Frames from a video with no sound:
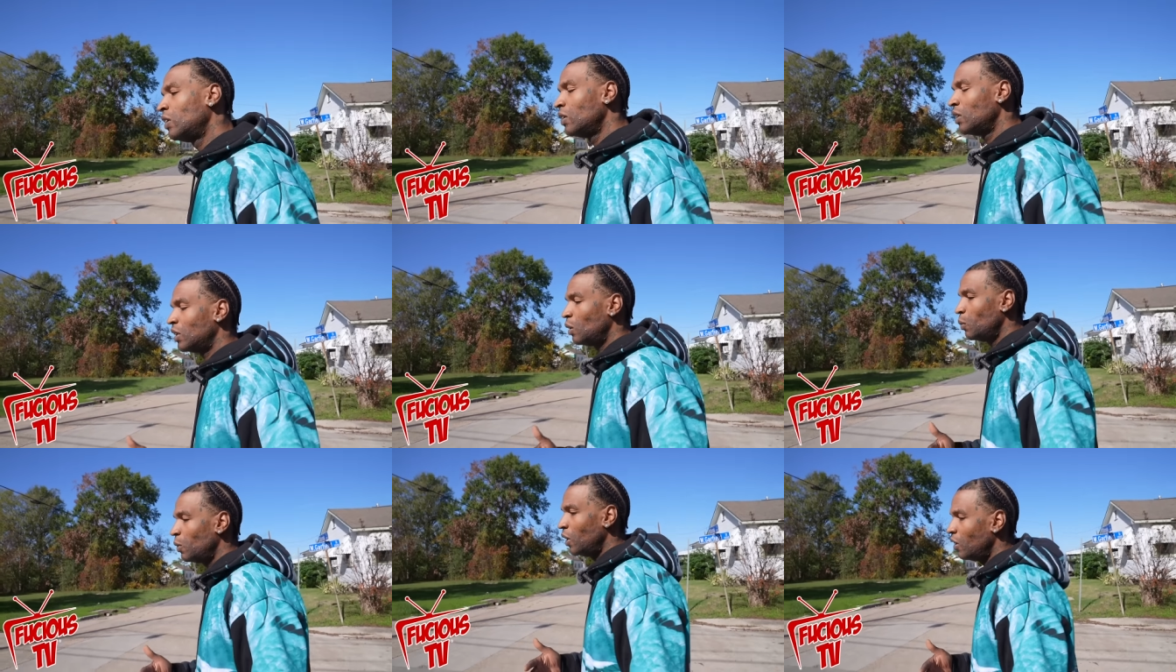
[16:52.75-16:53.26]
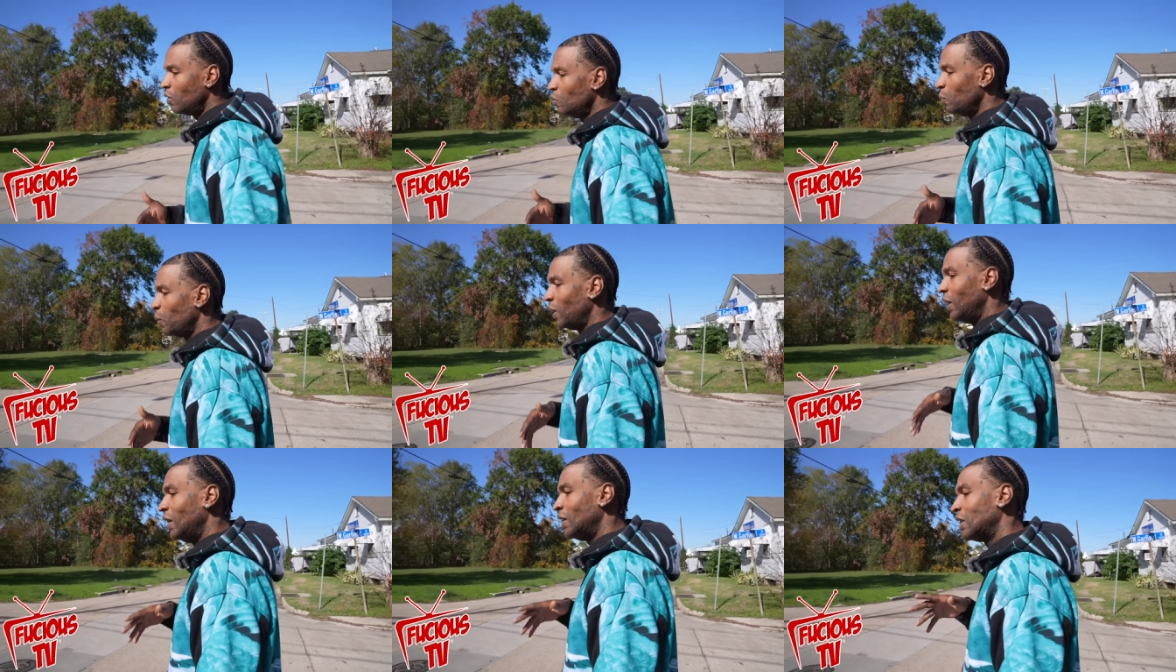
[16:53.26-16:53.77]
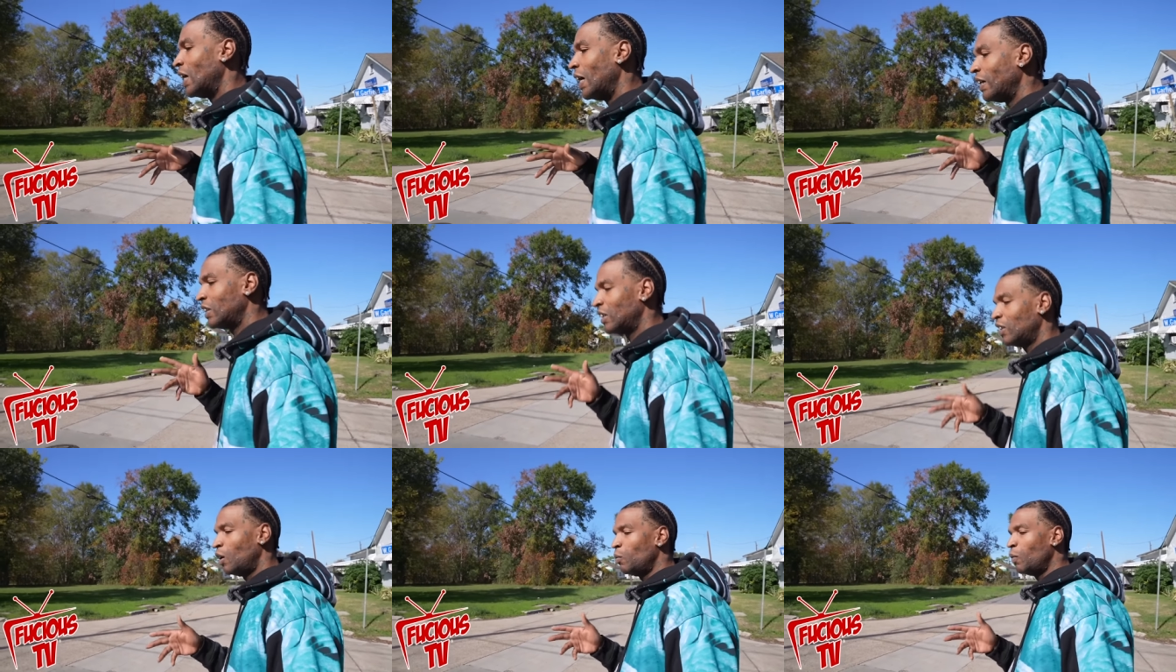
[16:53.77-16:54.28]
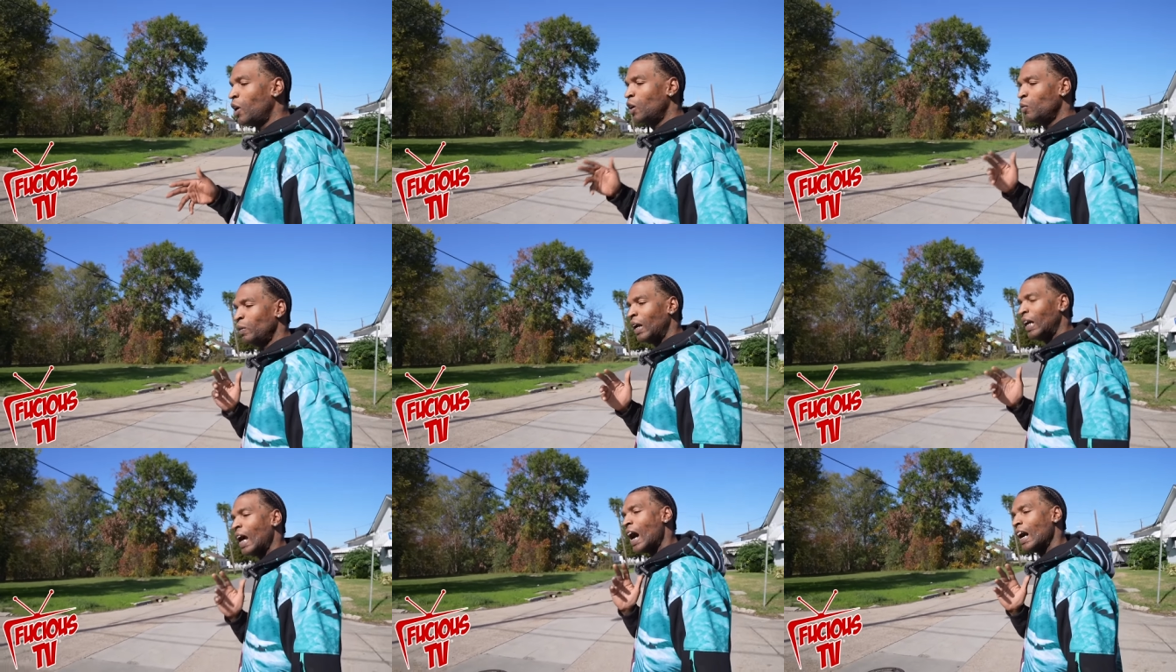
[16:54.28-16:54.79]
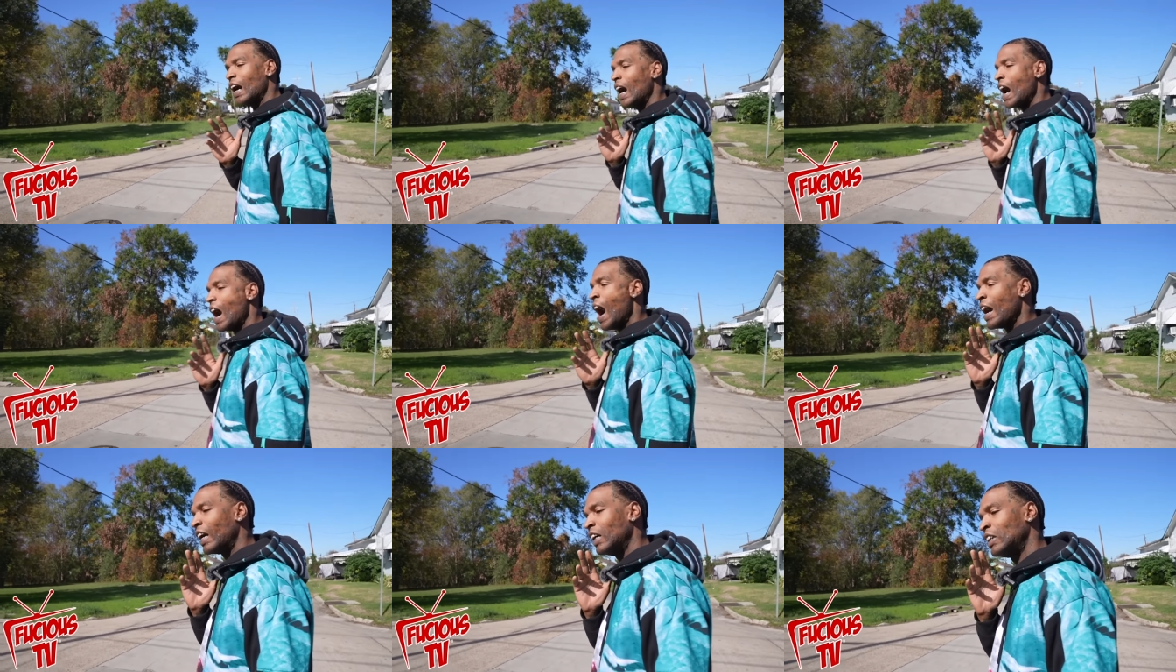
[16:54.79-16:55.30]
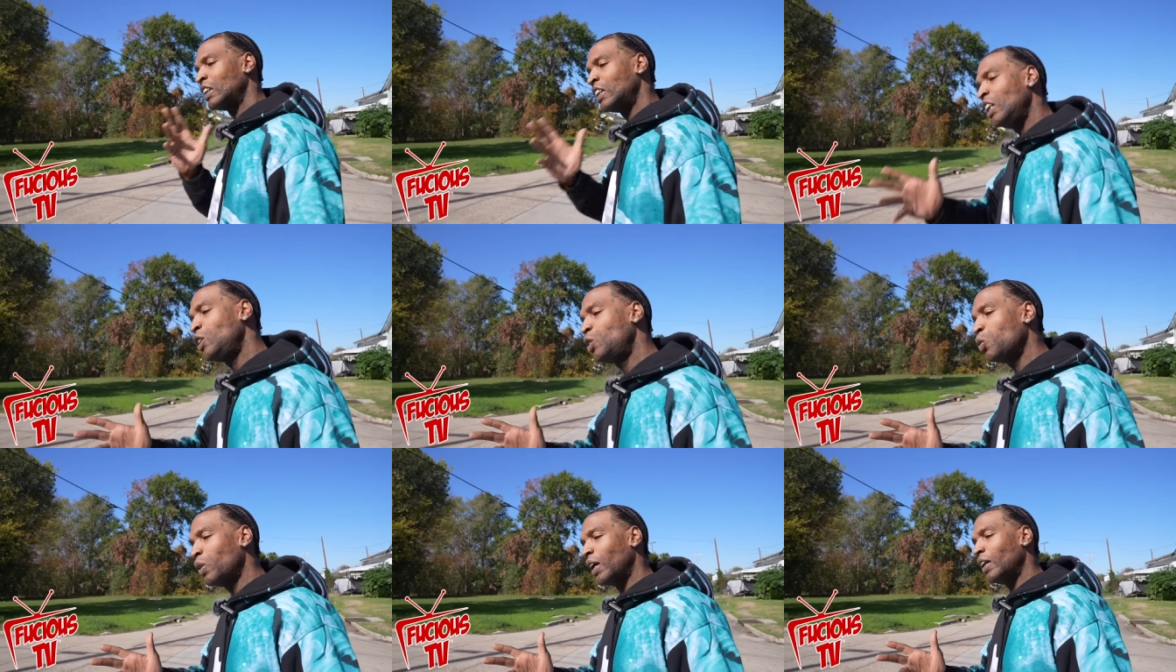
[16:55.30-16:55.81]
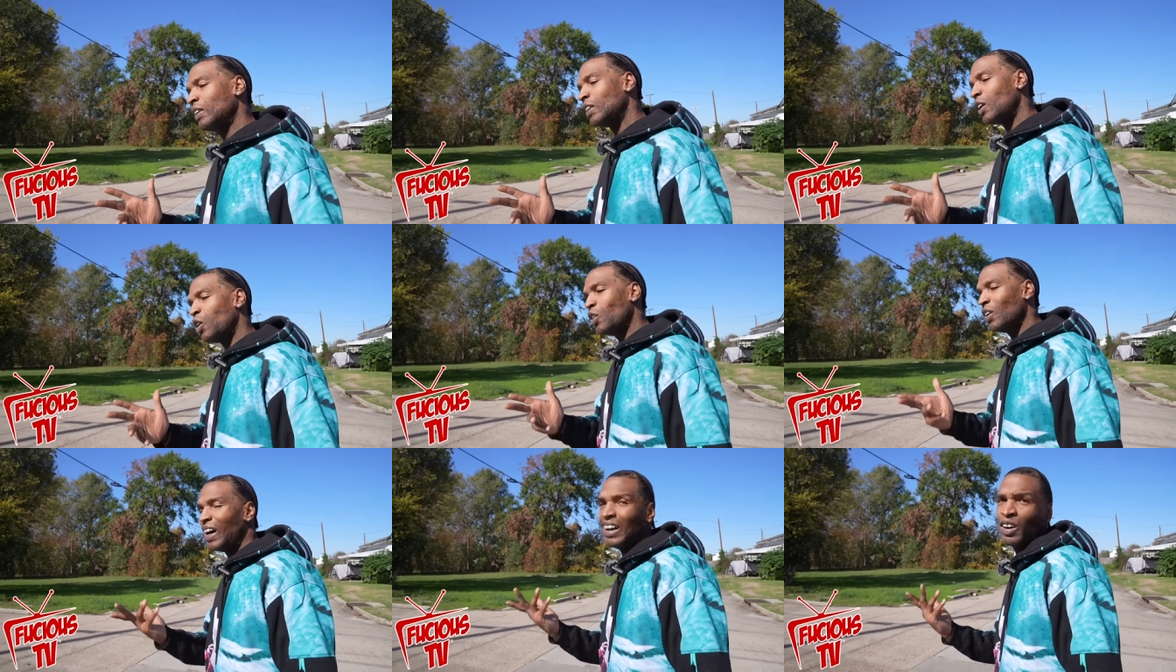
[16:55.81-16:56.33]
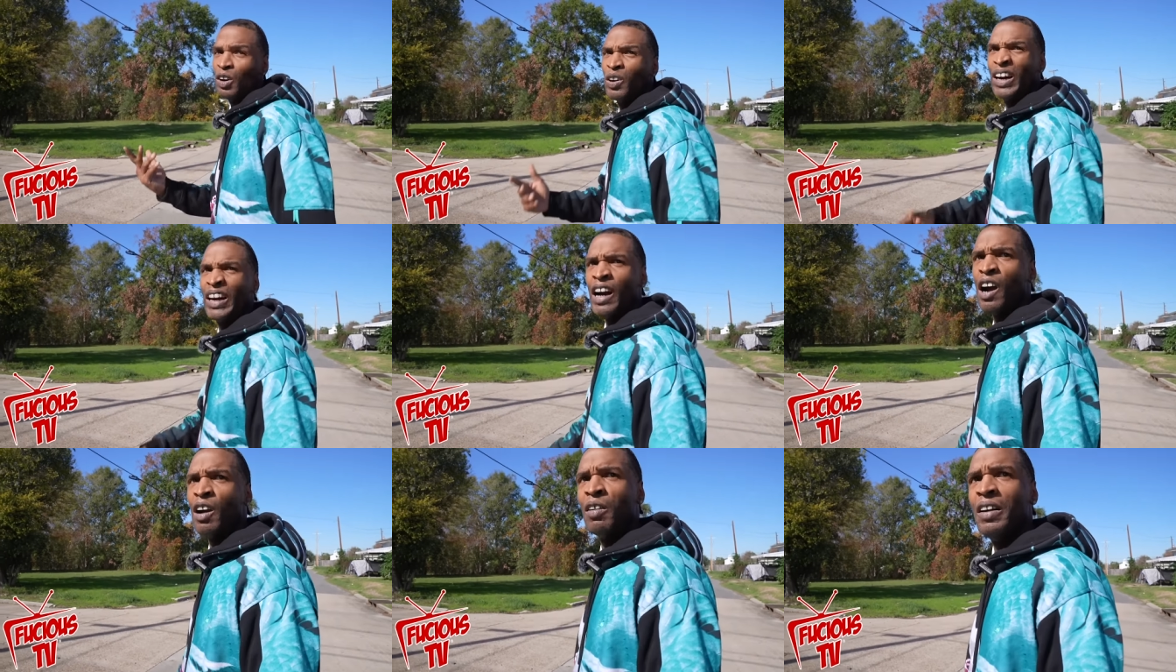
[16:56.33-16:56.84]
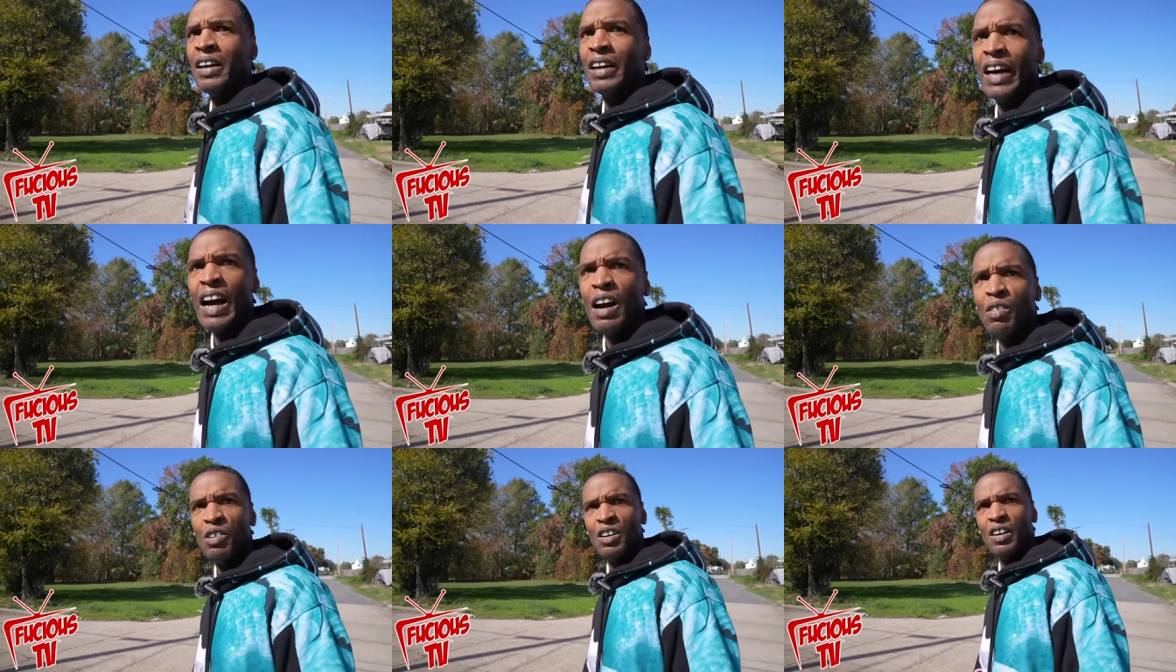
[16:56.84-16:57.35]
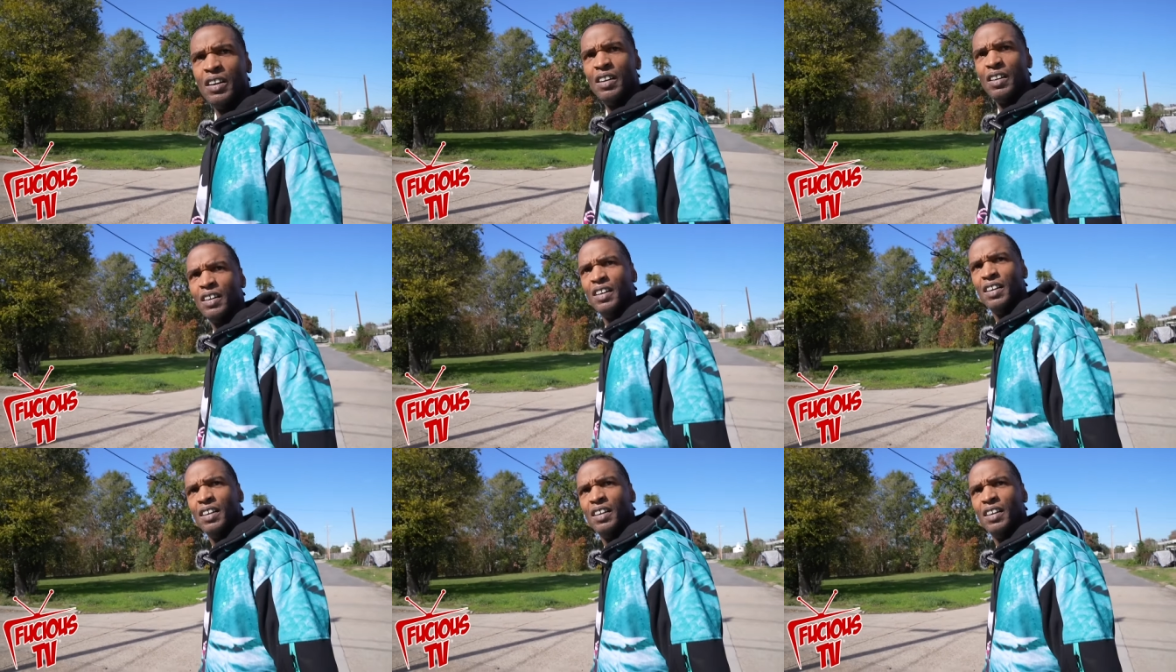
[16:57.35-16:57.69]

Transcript: to some of them, but it's like some of them that I, I could see through their soul. I know they already got one.